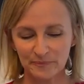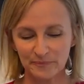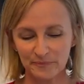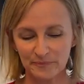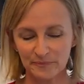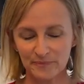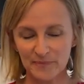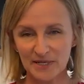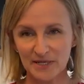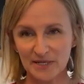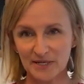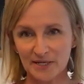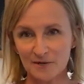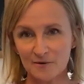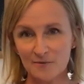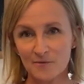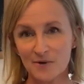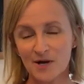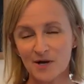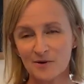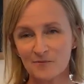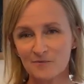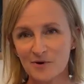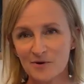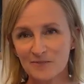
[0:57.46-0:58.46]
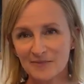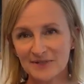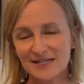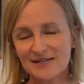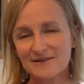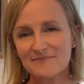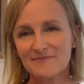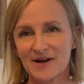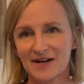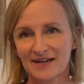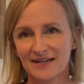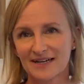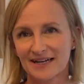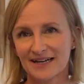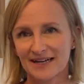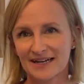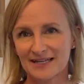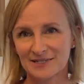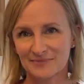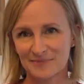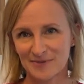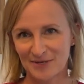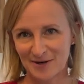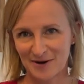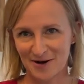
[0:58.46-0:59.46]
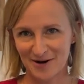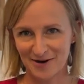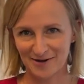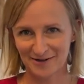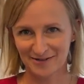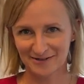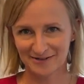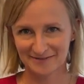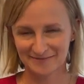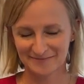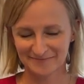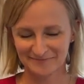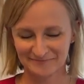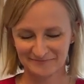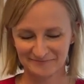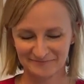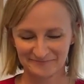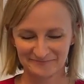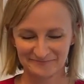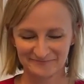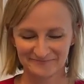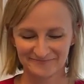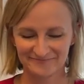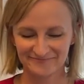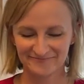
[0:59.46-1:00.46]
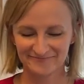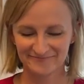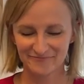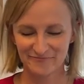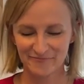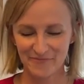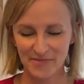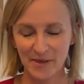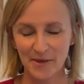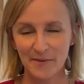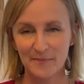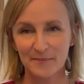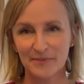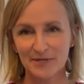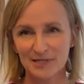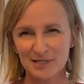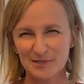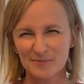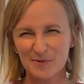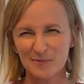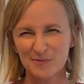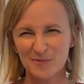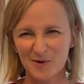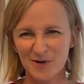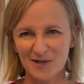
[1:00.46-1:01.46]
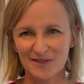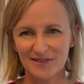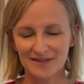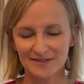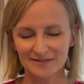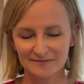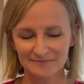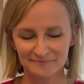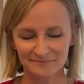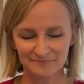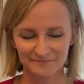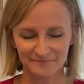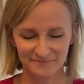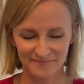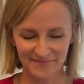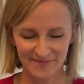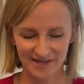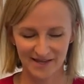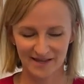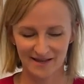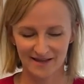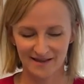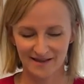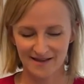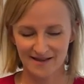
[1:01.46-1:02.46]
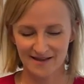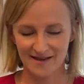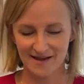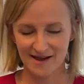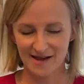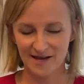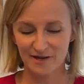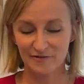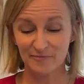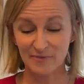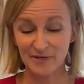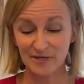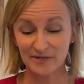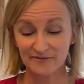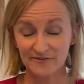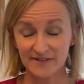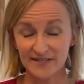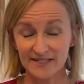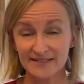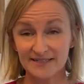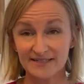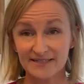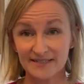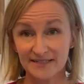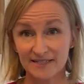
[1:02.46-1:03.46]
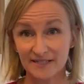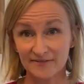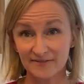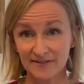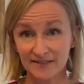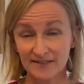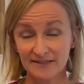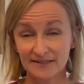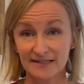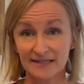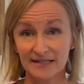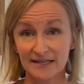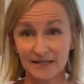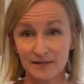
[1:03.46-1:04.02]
Being a, a woman in mining has been hard but it's been worth it. I have benefited significantly